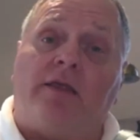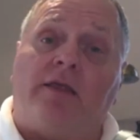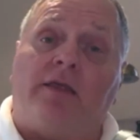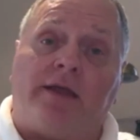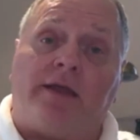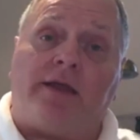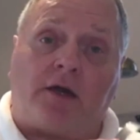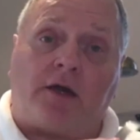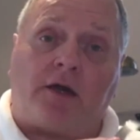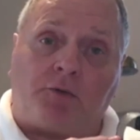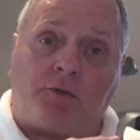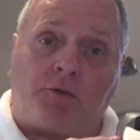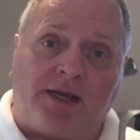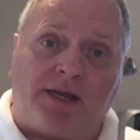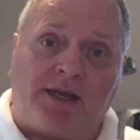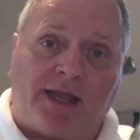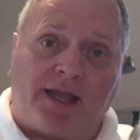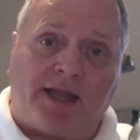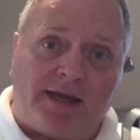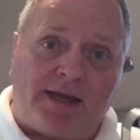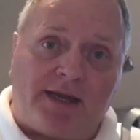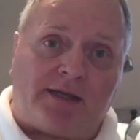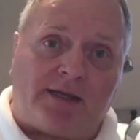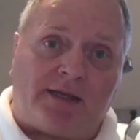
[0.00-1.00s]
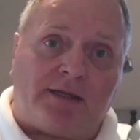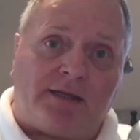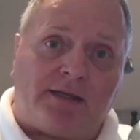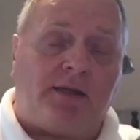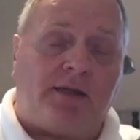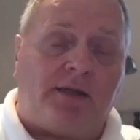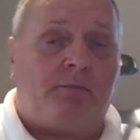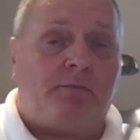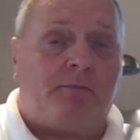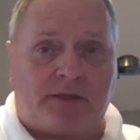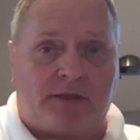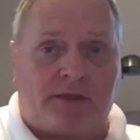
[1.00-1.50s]
They are
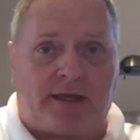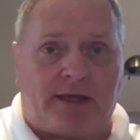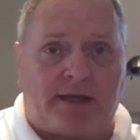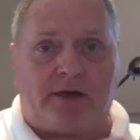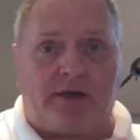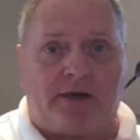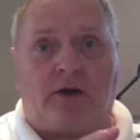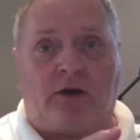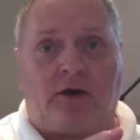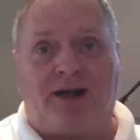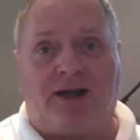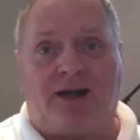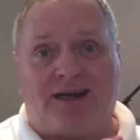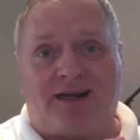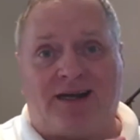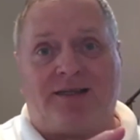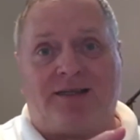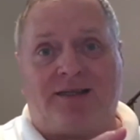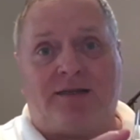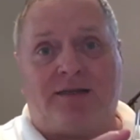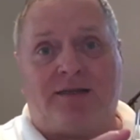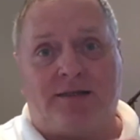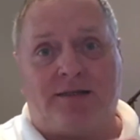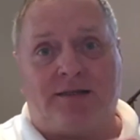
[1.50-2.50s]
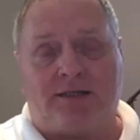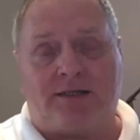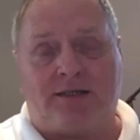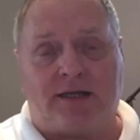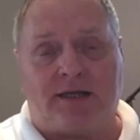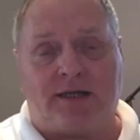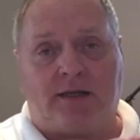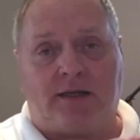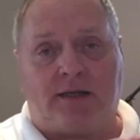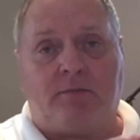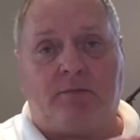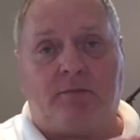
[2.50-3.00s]
related, but they are not the
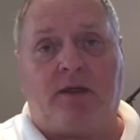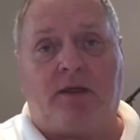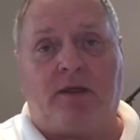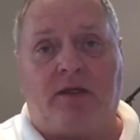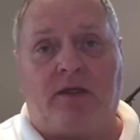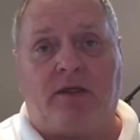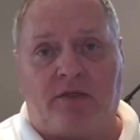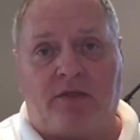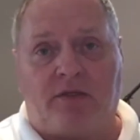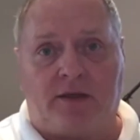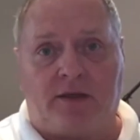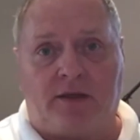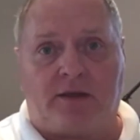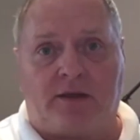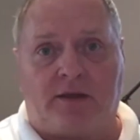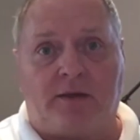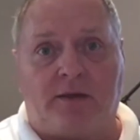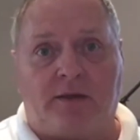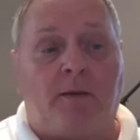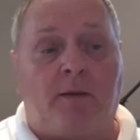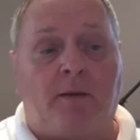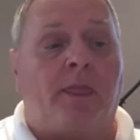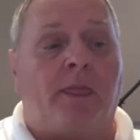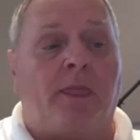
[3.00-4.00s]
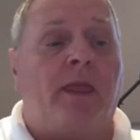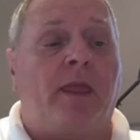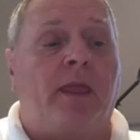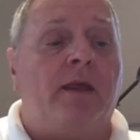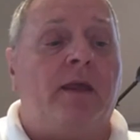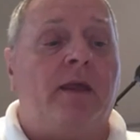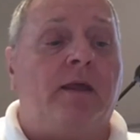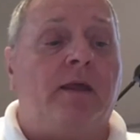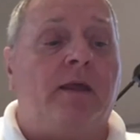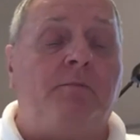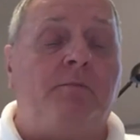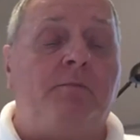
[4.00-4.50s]
same thing.
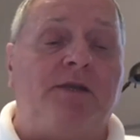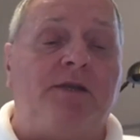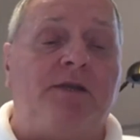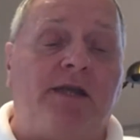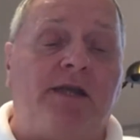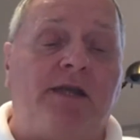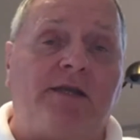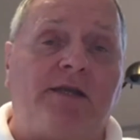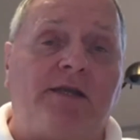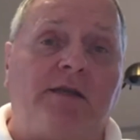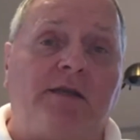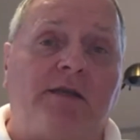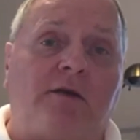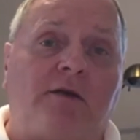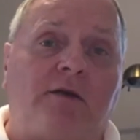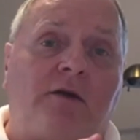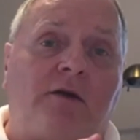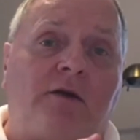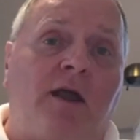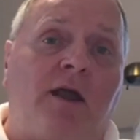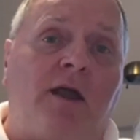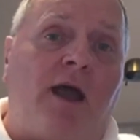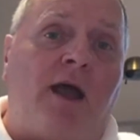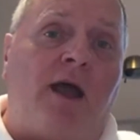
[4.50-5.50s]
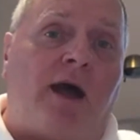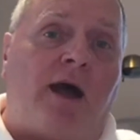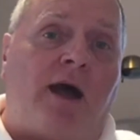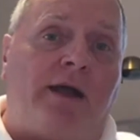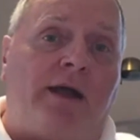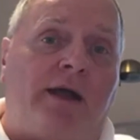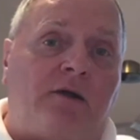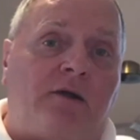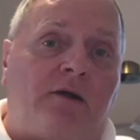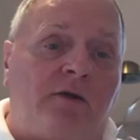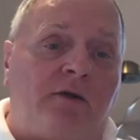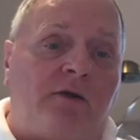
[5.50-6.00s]
In particular,
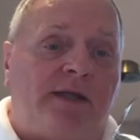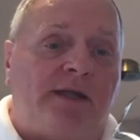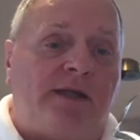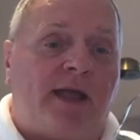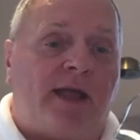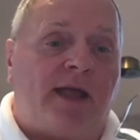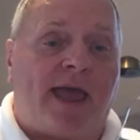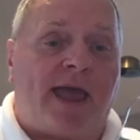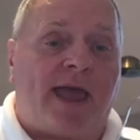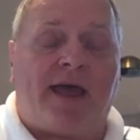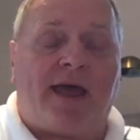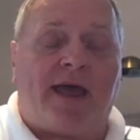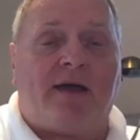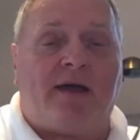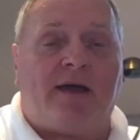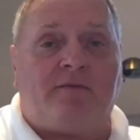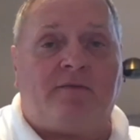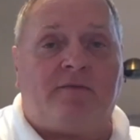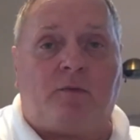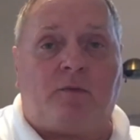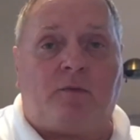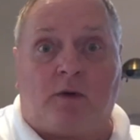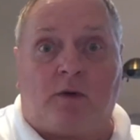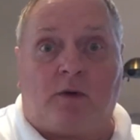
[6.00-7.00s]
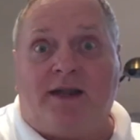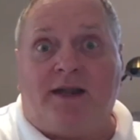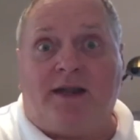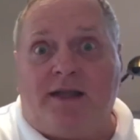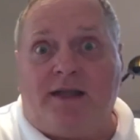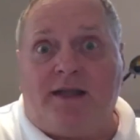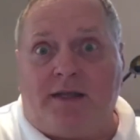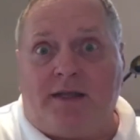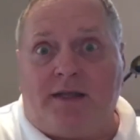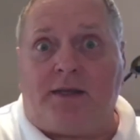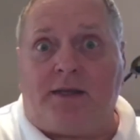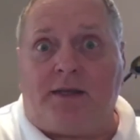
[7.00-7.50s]
I only have or
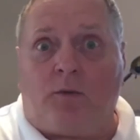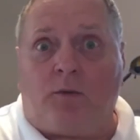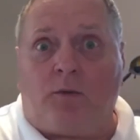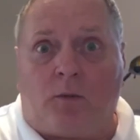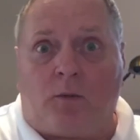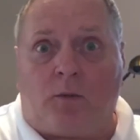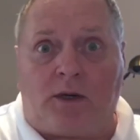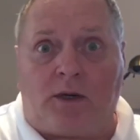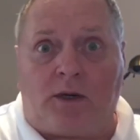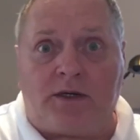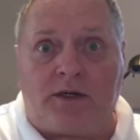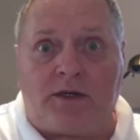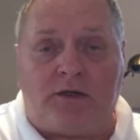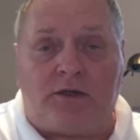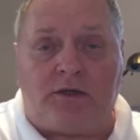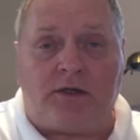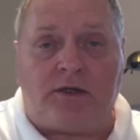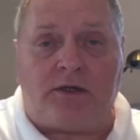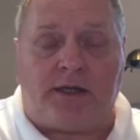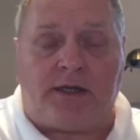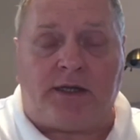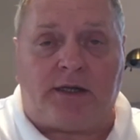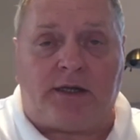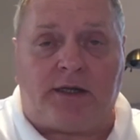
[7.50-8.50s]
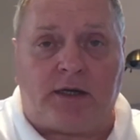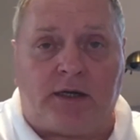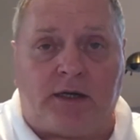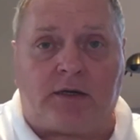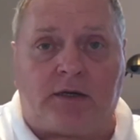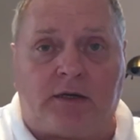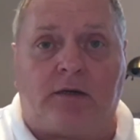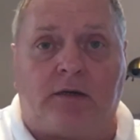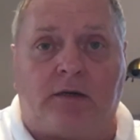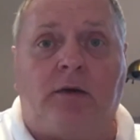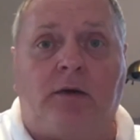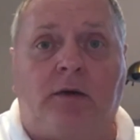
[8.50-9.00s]
need one cookie
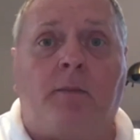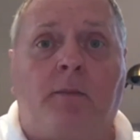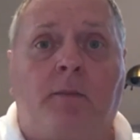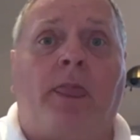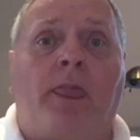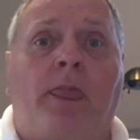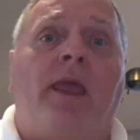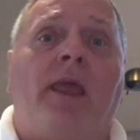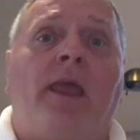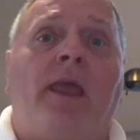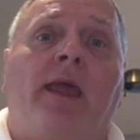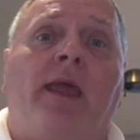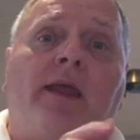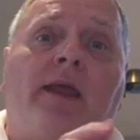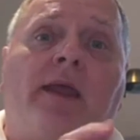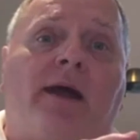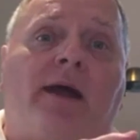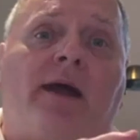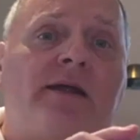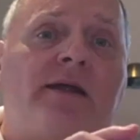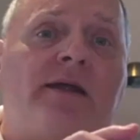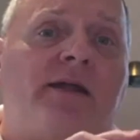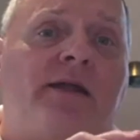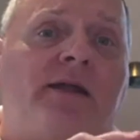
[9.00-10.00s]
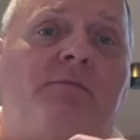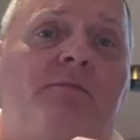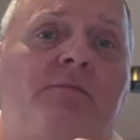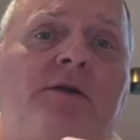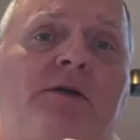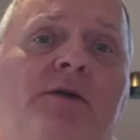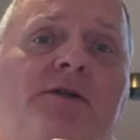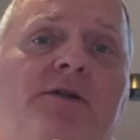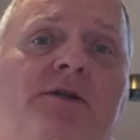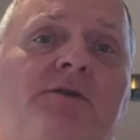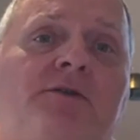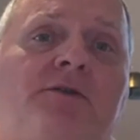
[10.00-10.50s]
cutter, and I can
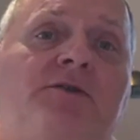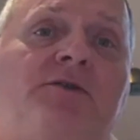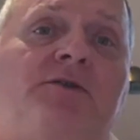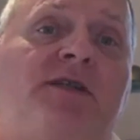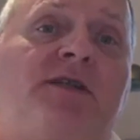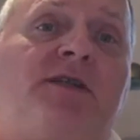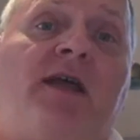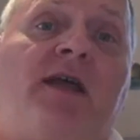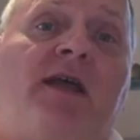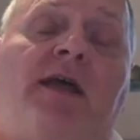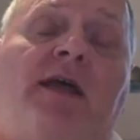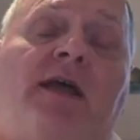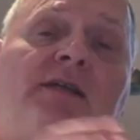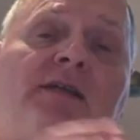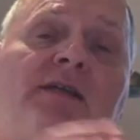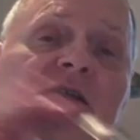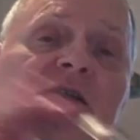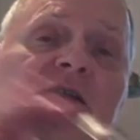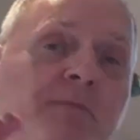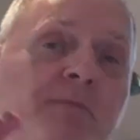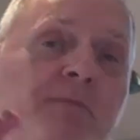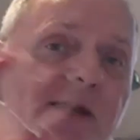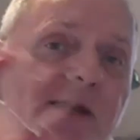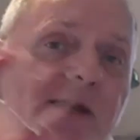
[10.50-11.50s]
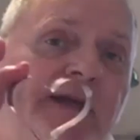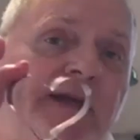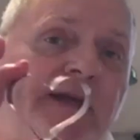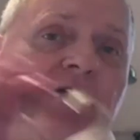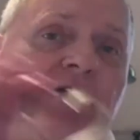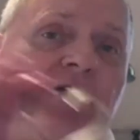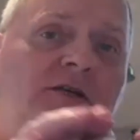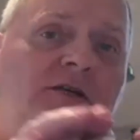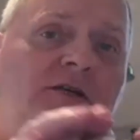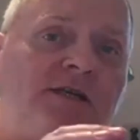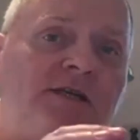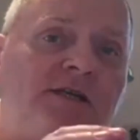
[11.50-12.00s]
produce as many
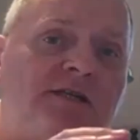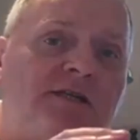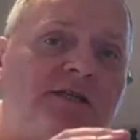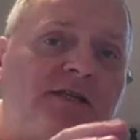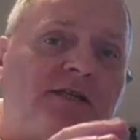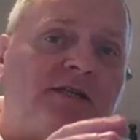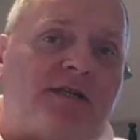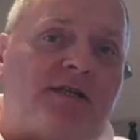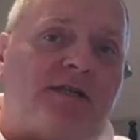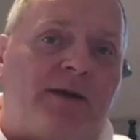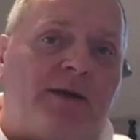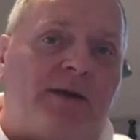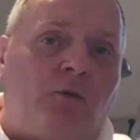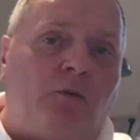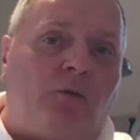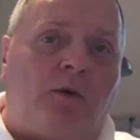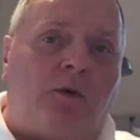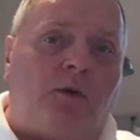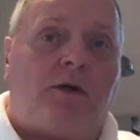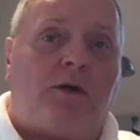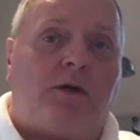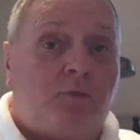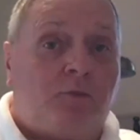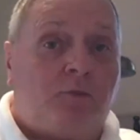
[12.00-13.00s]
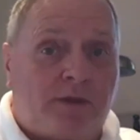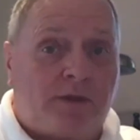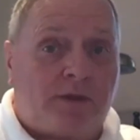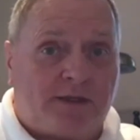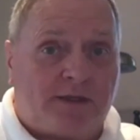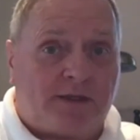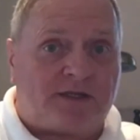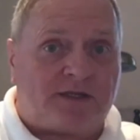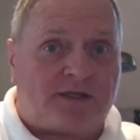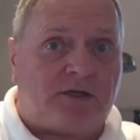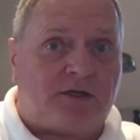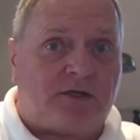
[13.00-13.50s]
cookies as I want with
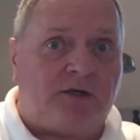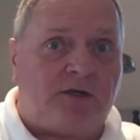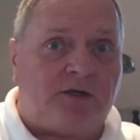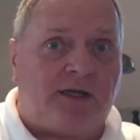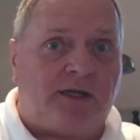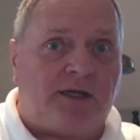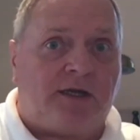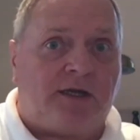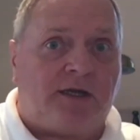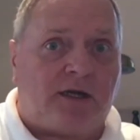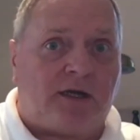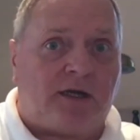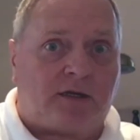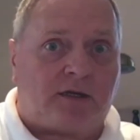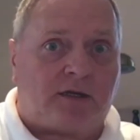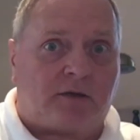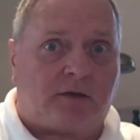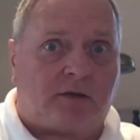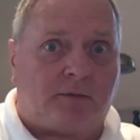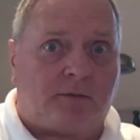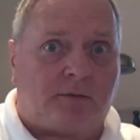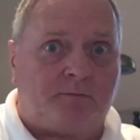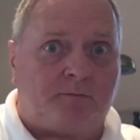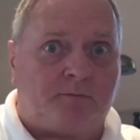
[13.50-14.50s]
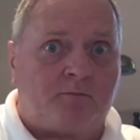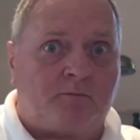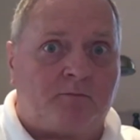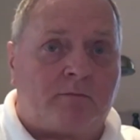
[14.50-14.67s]
this cookie cutter.